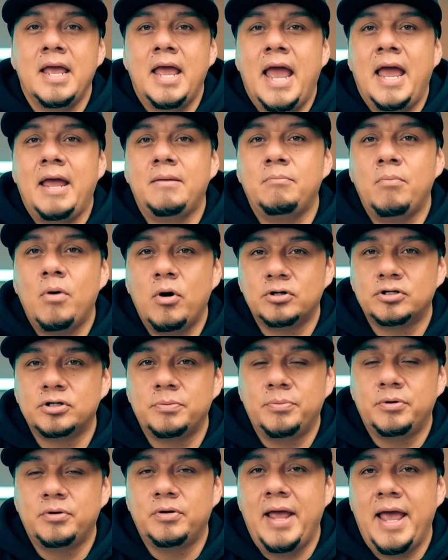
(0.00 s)
and
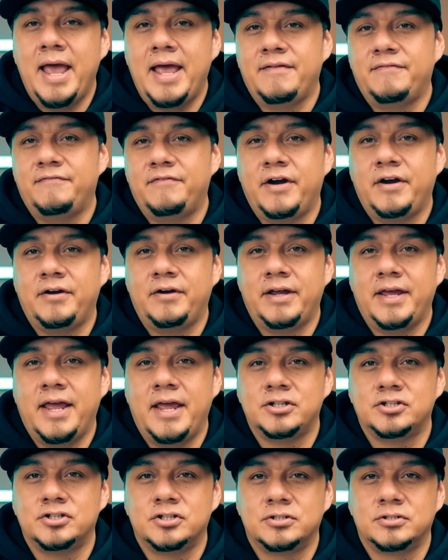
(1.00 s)
multiple ad
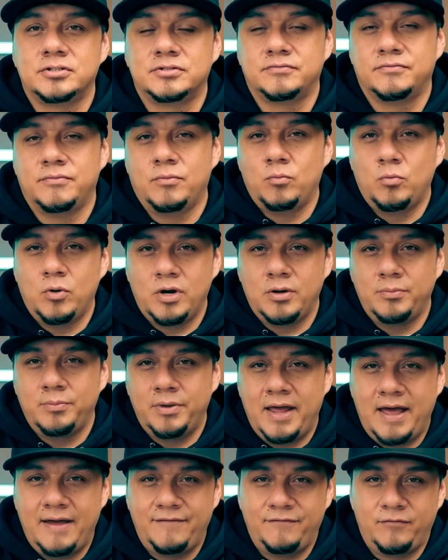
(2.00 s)
variations from one
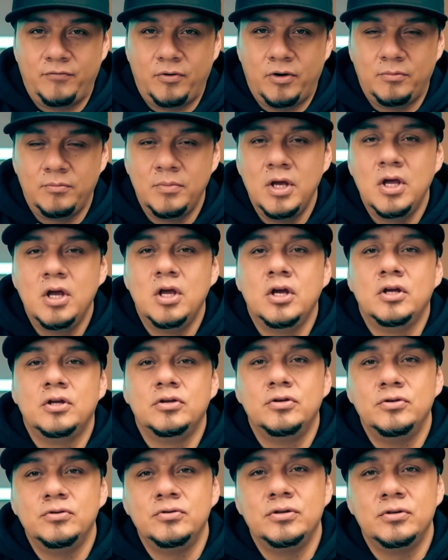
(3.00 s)
platform.
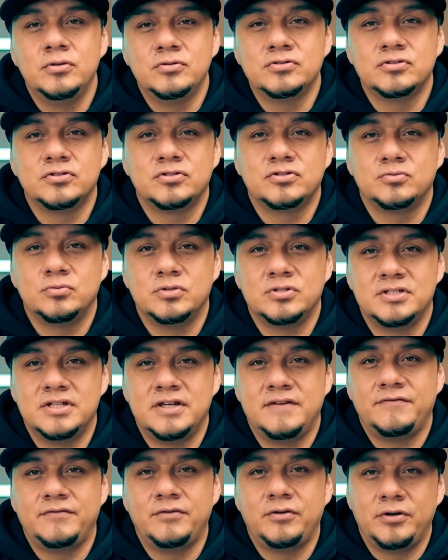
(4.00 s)
New users
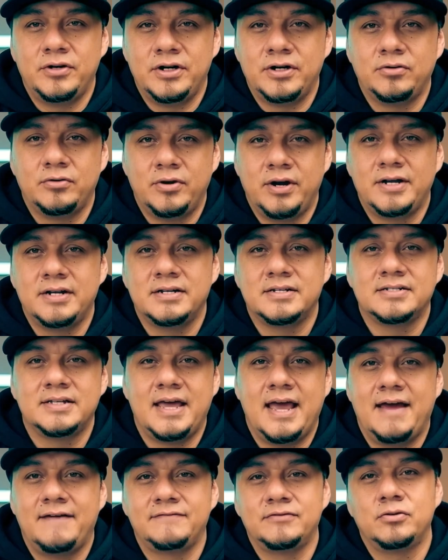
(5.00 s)
receive 30 credits
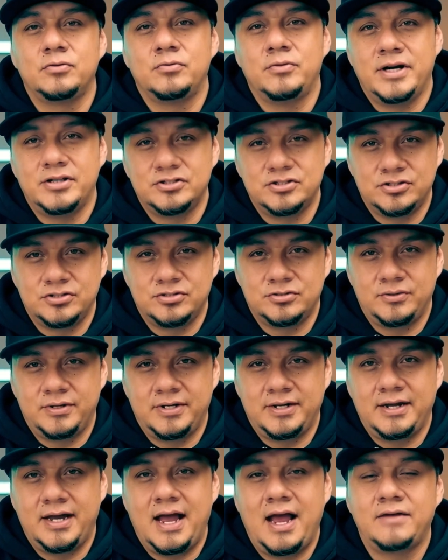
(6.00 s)
after
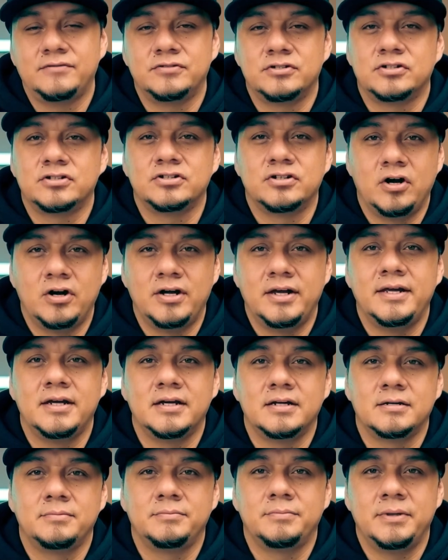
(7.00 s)
registering. After starting
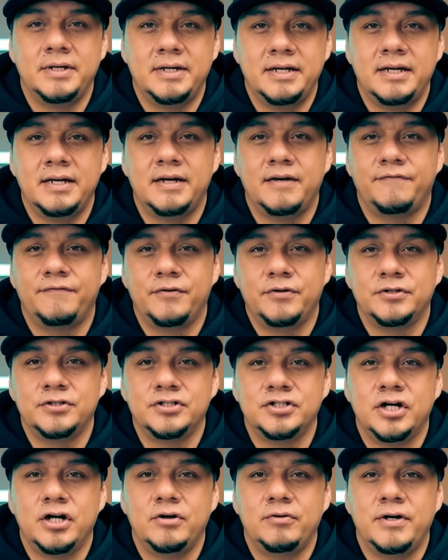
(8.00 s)
and completing the
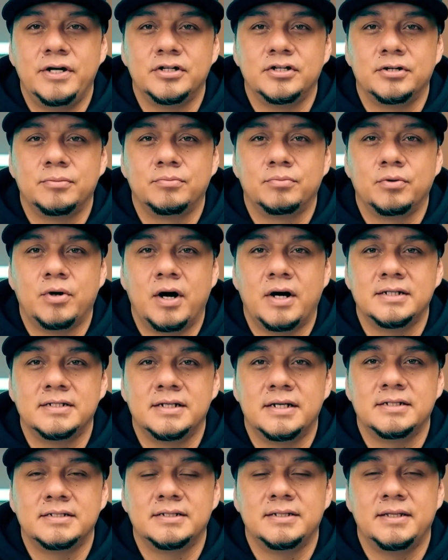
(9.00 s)
first generation
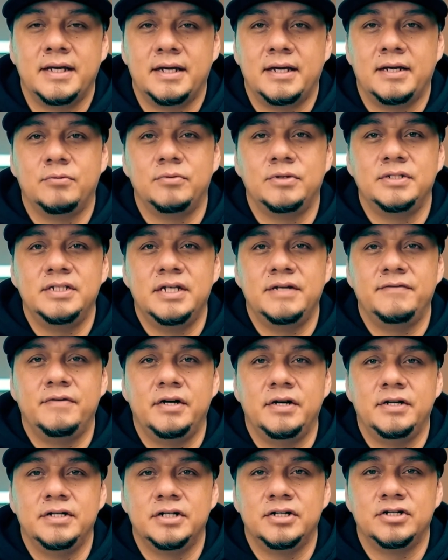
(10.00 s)
process, they can receive
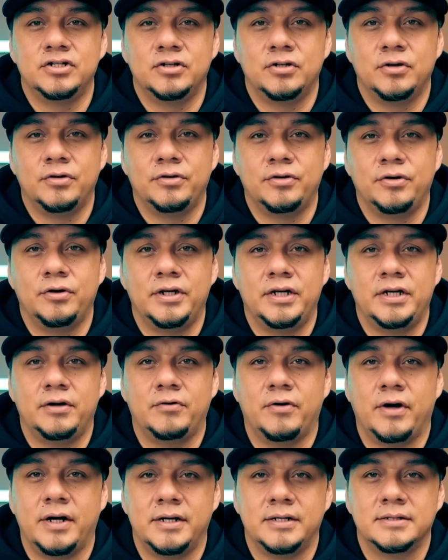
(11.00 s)
an additional 30
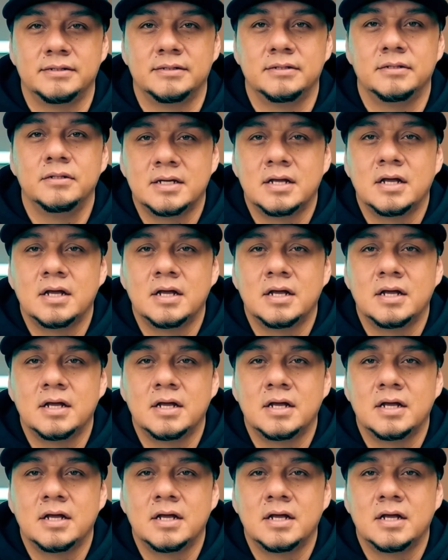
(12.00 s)
credits.